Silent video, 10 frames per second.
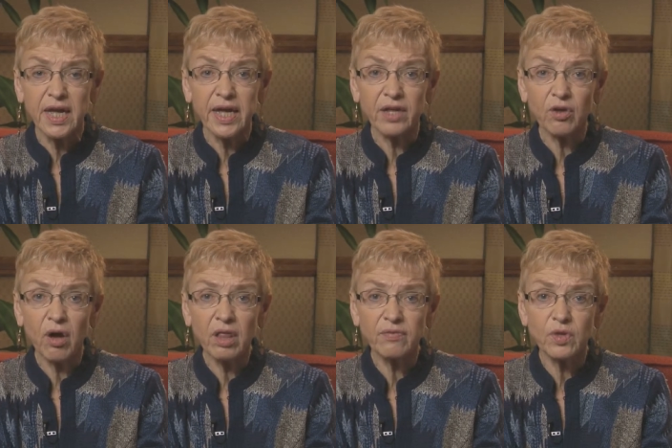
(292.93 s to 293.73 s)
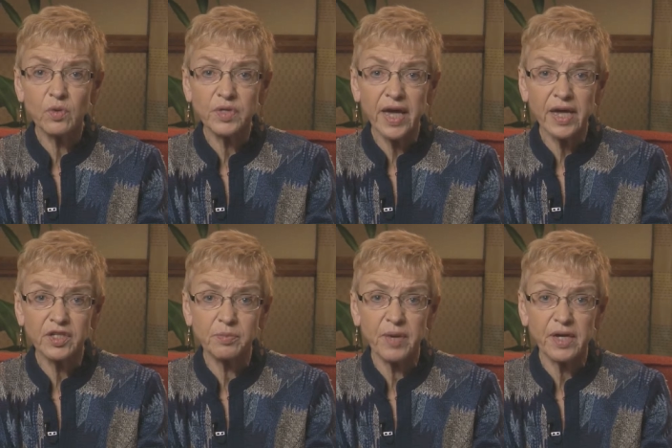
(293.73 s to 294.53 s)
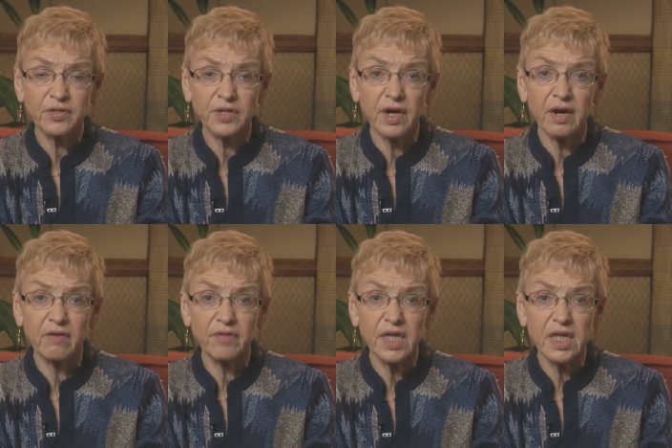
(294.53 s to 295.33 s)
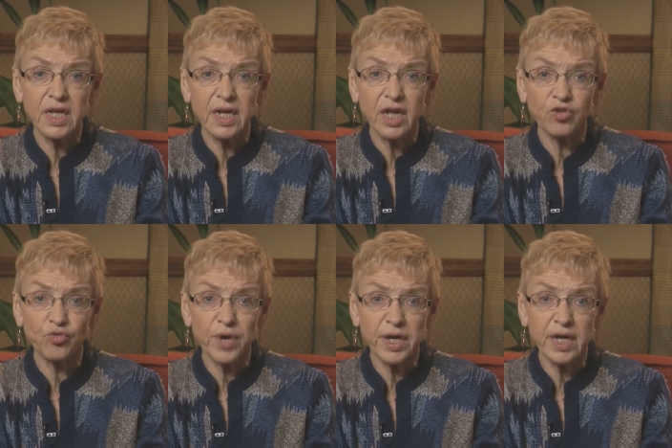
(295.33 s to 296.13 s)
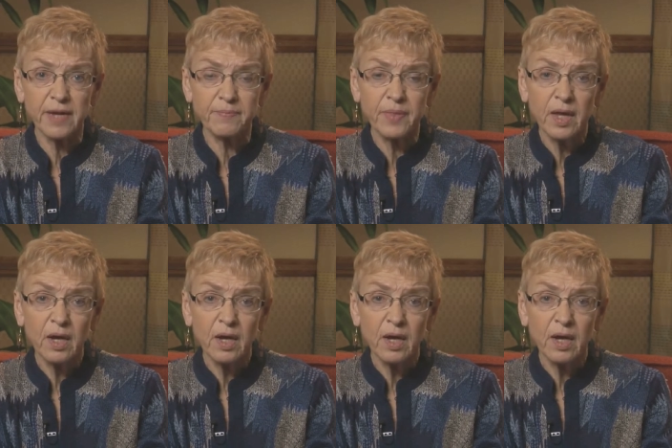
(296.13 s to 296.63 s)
and all of those aspects of eating and drinking.